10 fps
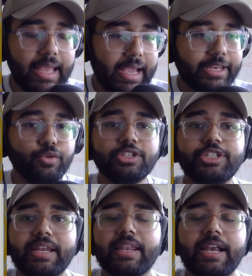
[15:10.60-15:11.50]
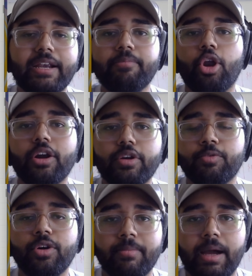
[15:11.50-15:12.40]
And you will generate a lot
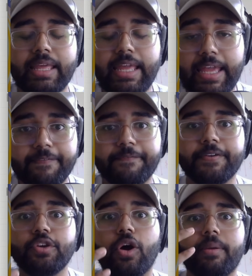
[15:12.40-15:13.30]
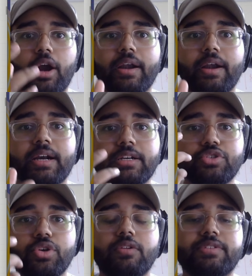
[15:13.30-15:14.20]
more money if your product
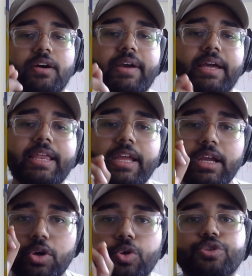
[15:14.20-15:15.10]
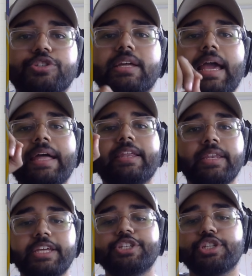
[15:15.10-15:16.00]
solves a very crucial and a
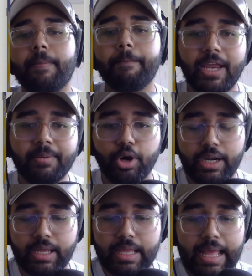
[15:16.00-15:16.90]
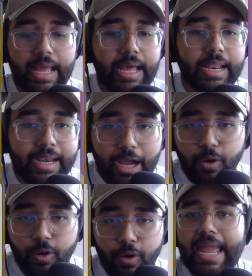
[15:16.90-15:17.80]
niche pain point.
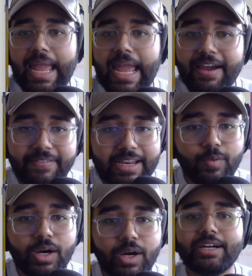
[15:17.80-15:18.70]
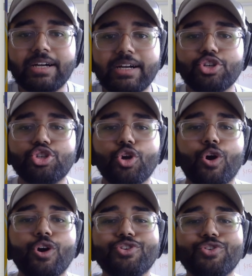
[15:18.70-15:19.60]
Now, everyone
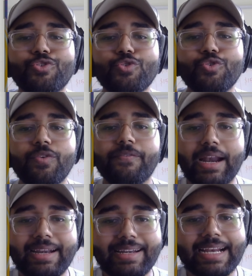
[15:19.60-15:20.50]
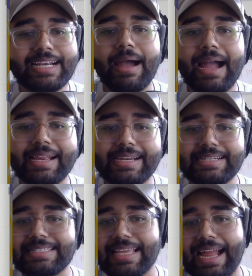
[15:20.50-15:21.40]
shows you front end, back
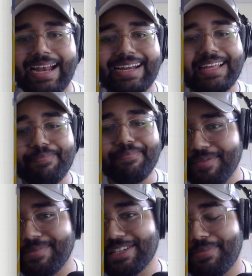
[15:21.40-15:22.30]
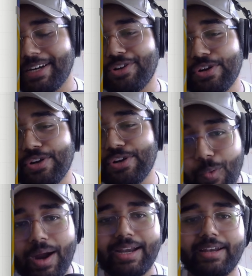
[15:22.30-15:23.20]
ends, and deployments, but no
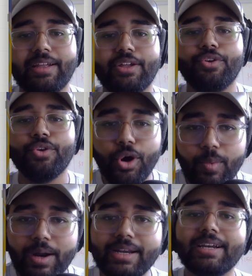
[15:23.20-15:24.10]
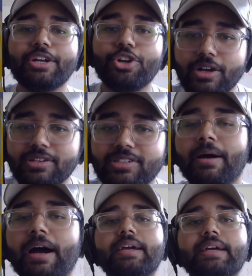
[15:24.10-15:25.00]
one talks
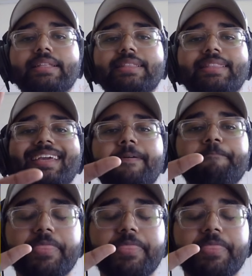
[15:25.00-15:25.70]
about the